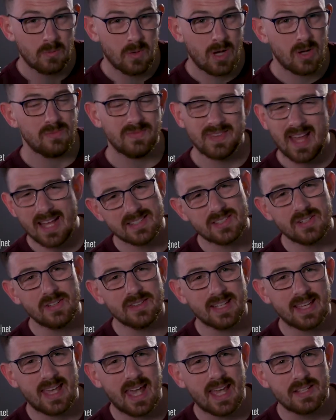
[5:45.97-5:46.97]
Well, that's not
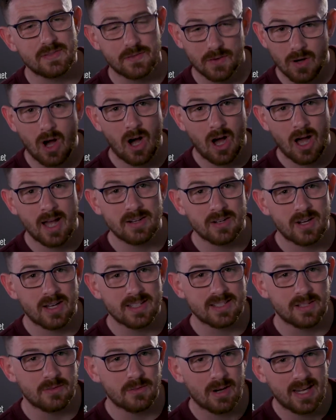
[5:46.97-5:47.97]
the case for
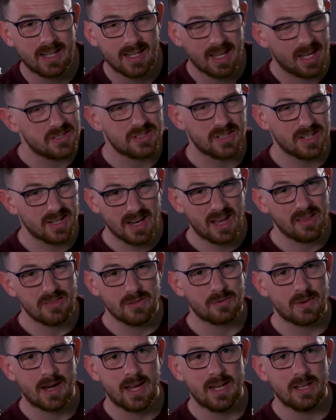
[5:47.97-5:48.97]
ionizing radiation and
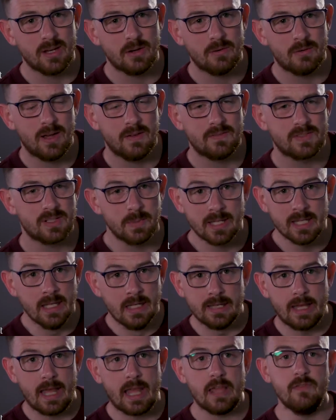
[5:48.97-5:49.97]
other radio waves. I mean,
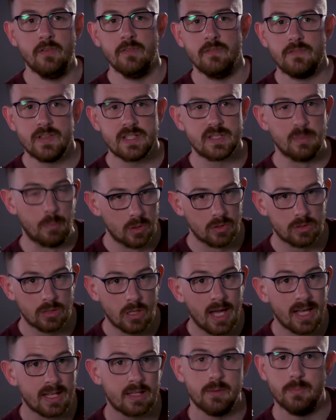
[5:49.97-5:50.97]
even visible
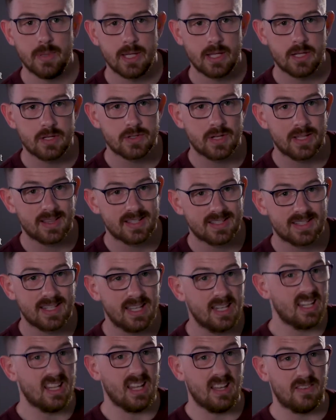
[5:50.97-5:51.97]
light can penetrate the
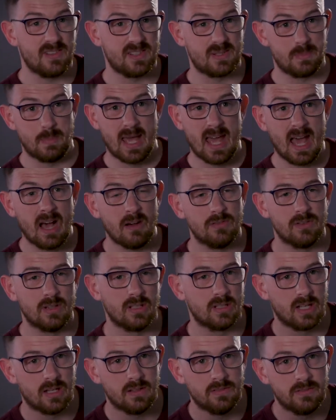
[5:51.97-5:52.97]
skin if it's
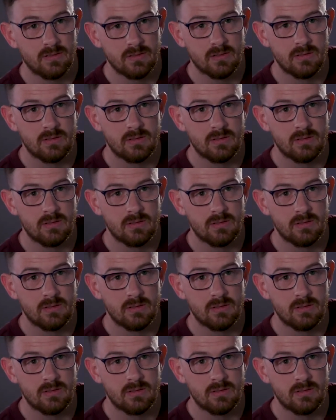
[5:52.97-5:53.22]
powerful enough.